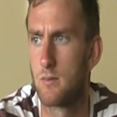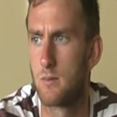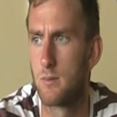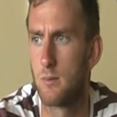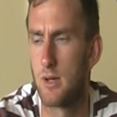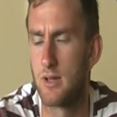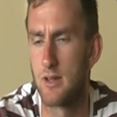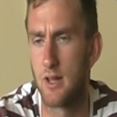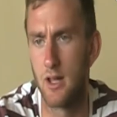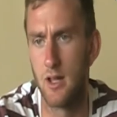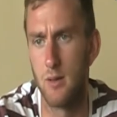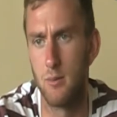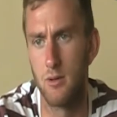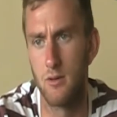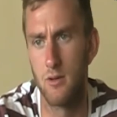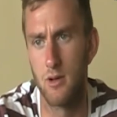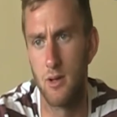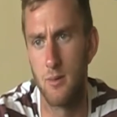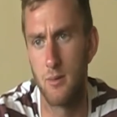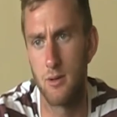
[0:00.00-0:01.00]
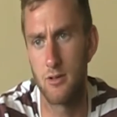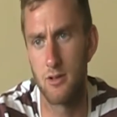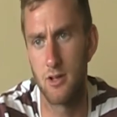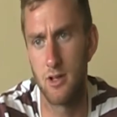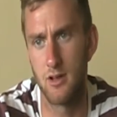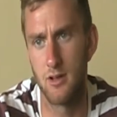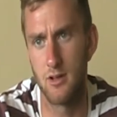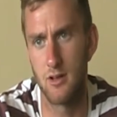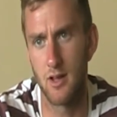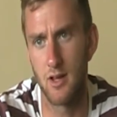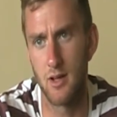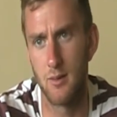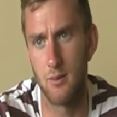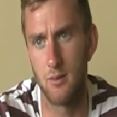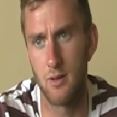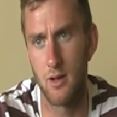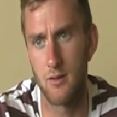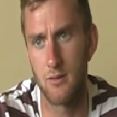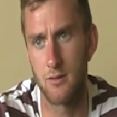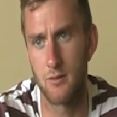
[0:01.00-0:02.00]
my debut, really, my senior
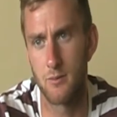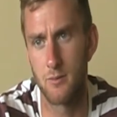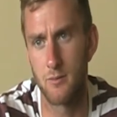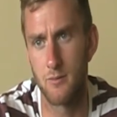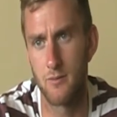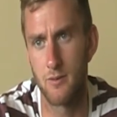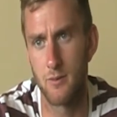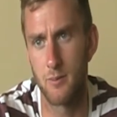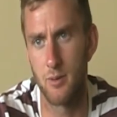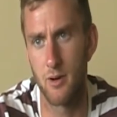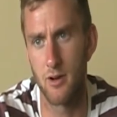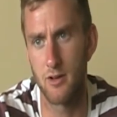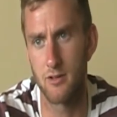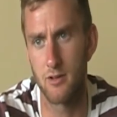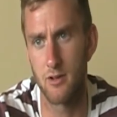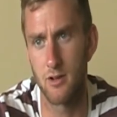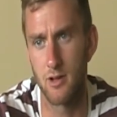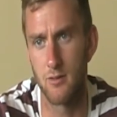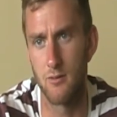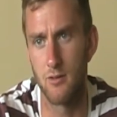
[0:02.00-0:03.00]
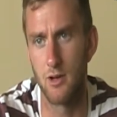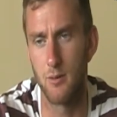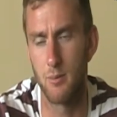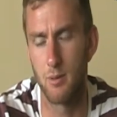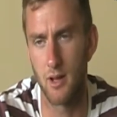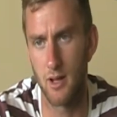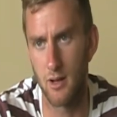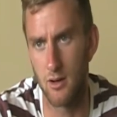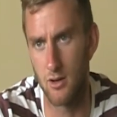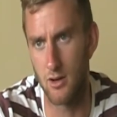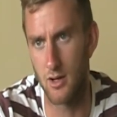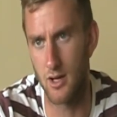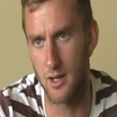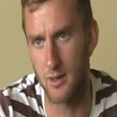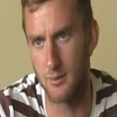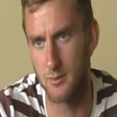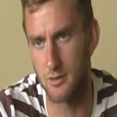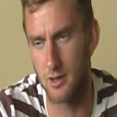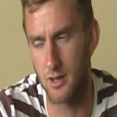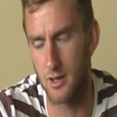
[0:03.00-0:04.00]
debut. That was for Preston. I didn't really play a lot of
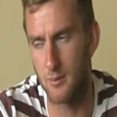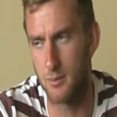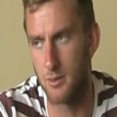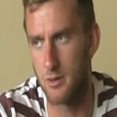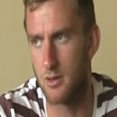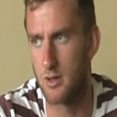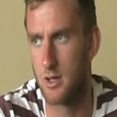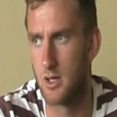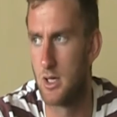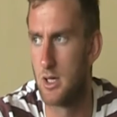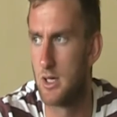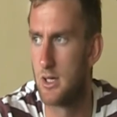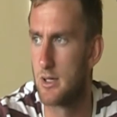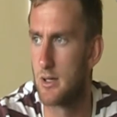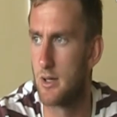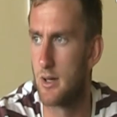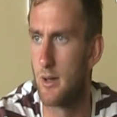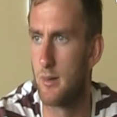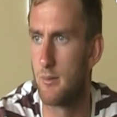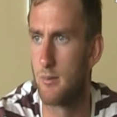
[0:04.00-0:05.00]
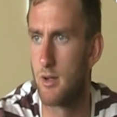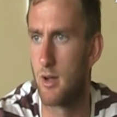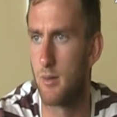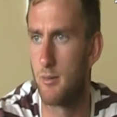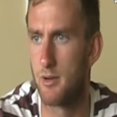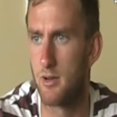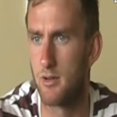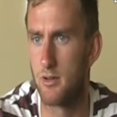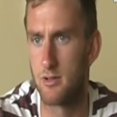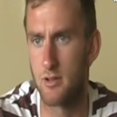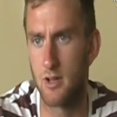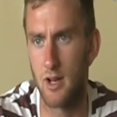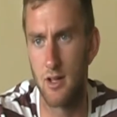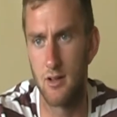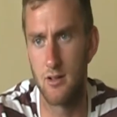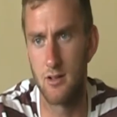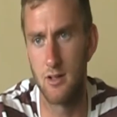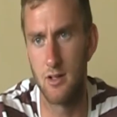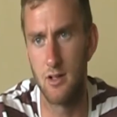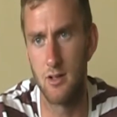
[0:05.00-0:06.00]
games there, but coming on as an
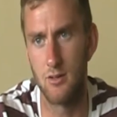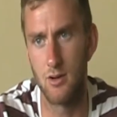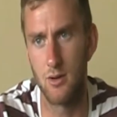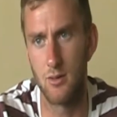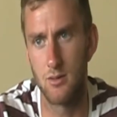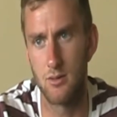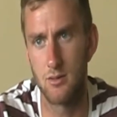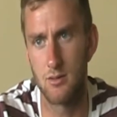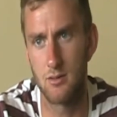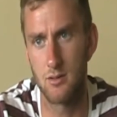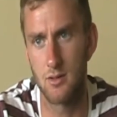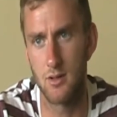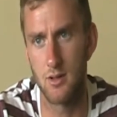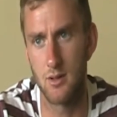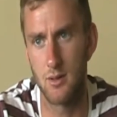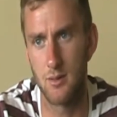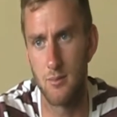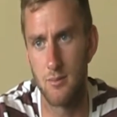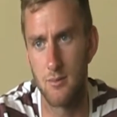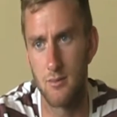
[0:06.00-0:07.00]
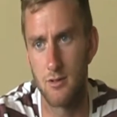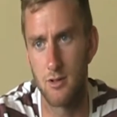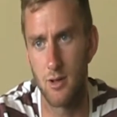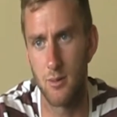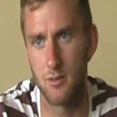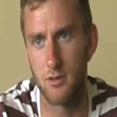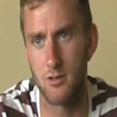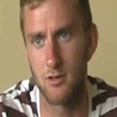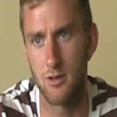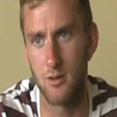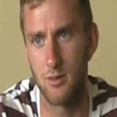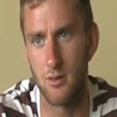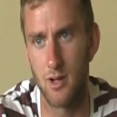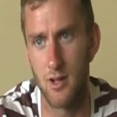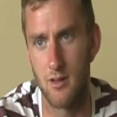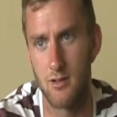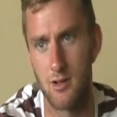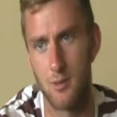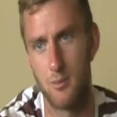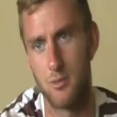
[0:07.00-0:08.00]
18-year-old substitute
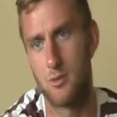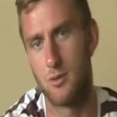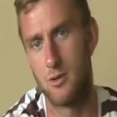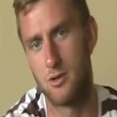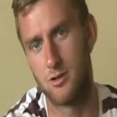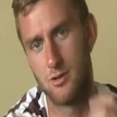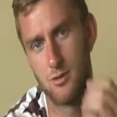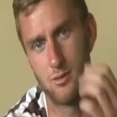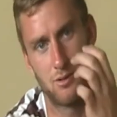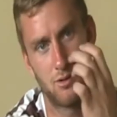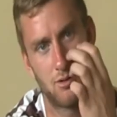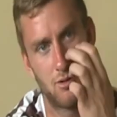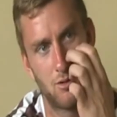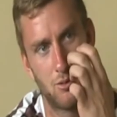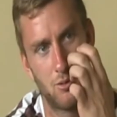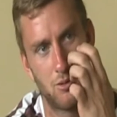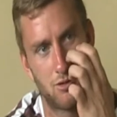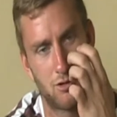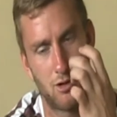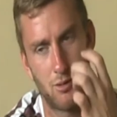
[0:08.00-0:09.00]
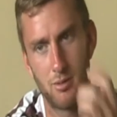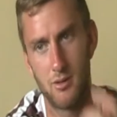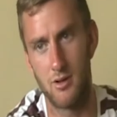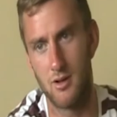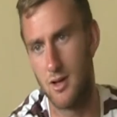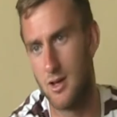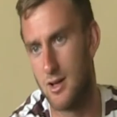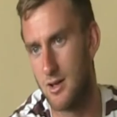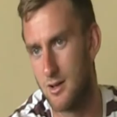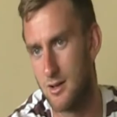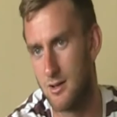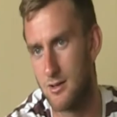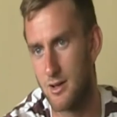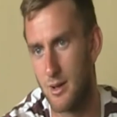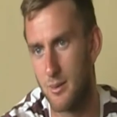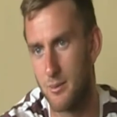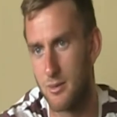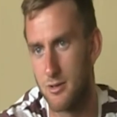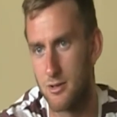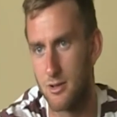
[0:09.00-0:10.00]
against Ipswich, who were top of the league in the
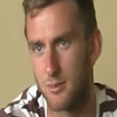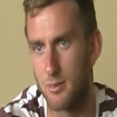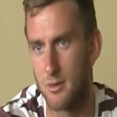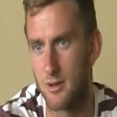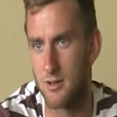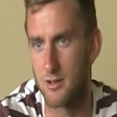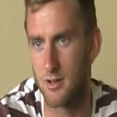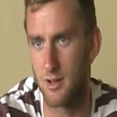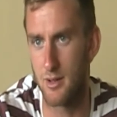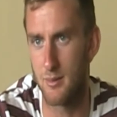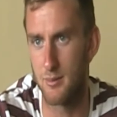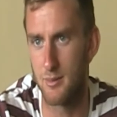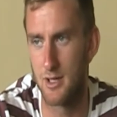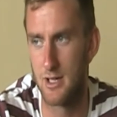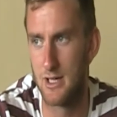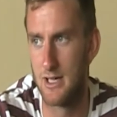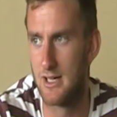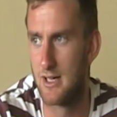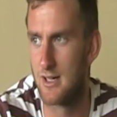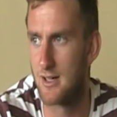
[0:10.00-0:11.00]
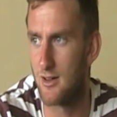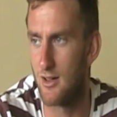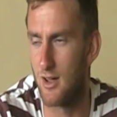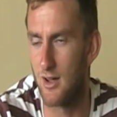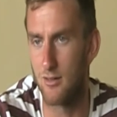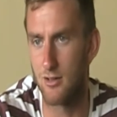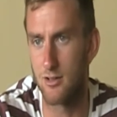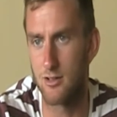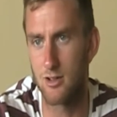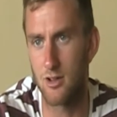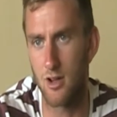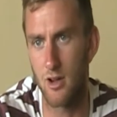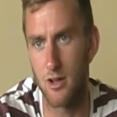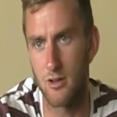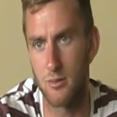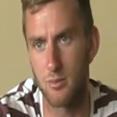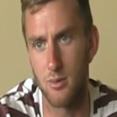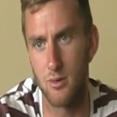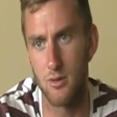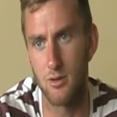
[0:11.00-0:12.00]
Championship at the time, live on Sky
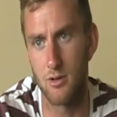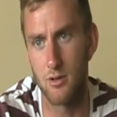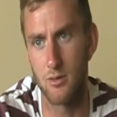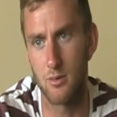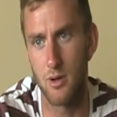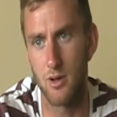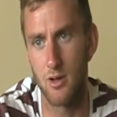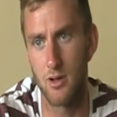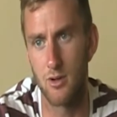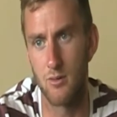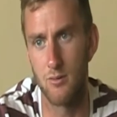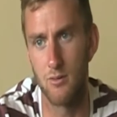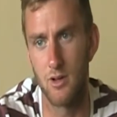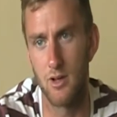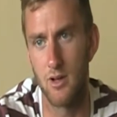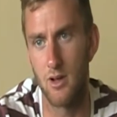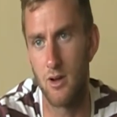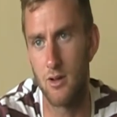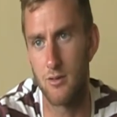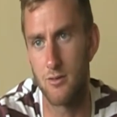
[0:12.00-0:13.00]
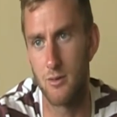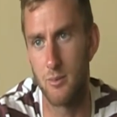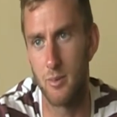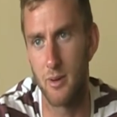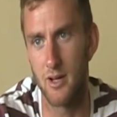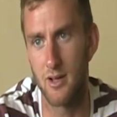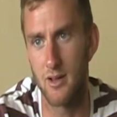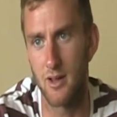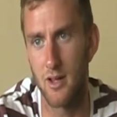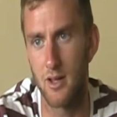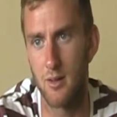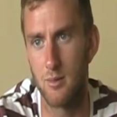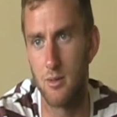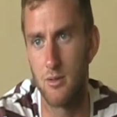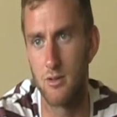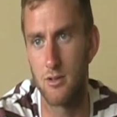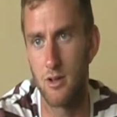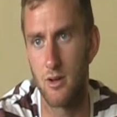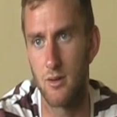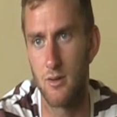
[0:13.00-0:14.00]
Sports as well. You couldn't really ask for a better
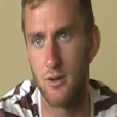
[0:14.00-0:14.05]
debut. So